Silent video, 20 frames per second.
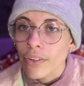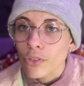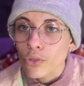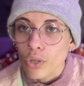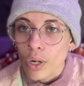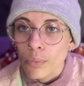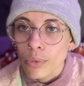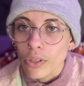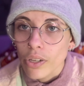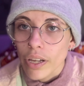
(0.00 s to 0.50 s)

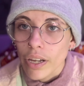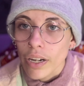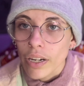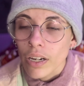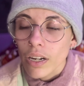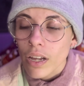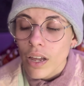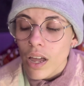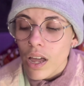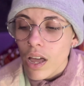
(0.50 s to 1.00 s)
troubling
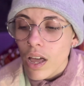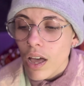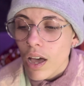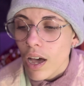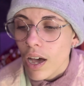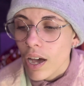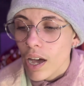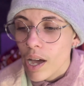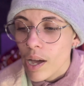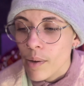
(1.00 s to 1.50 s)

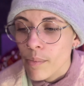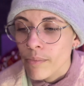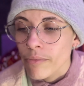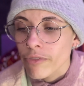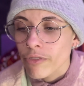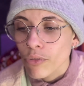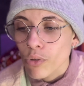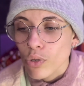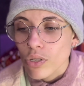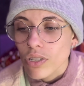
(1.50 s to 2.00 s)

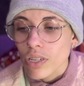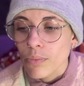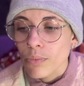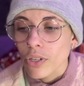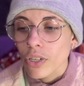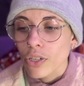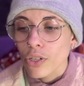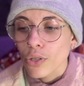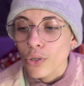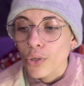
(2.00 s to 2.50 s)
for
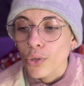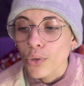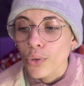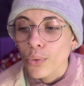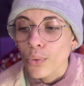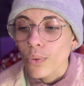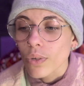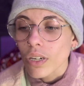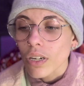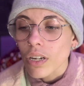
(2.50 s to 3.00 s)
someone
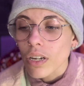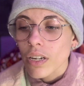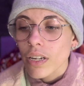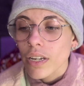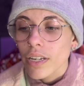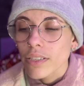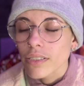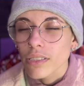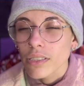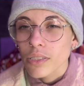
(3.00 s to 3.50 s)
who
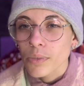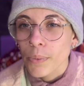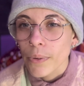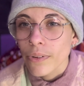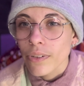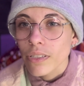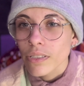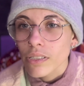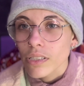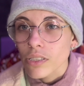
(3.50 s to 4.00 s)
is
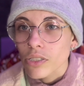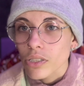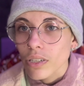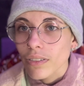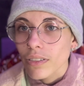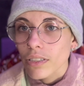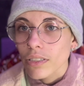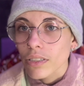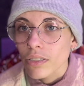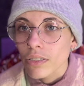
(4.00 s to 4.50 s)
experiencing
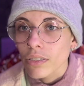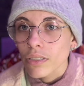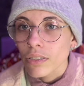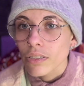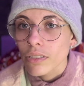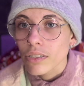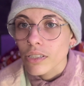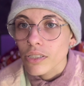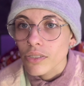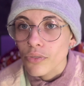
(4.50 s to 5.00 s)
gender
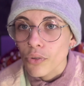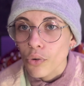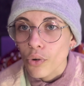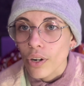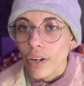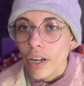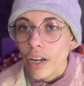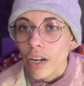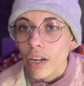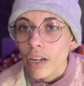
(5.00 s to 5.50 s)

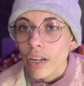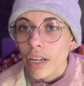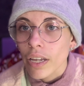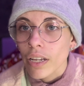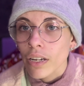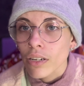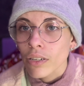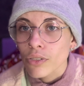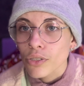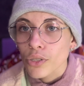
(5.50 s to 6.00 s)
dysphoria
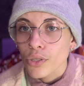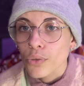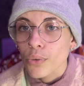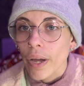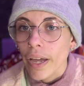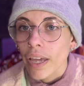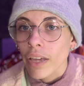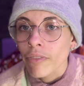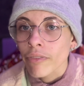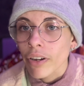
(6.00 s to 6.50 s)
to
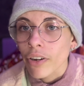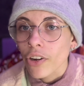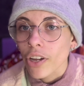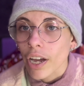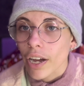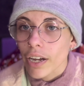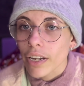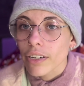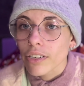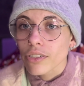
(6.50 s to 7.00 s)
a very
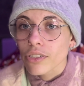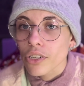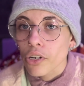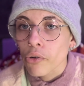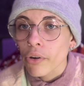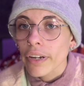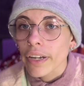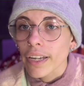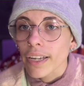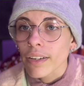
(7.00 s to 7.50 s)
heightened
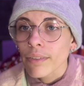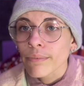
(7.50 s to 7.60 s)
degree.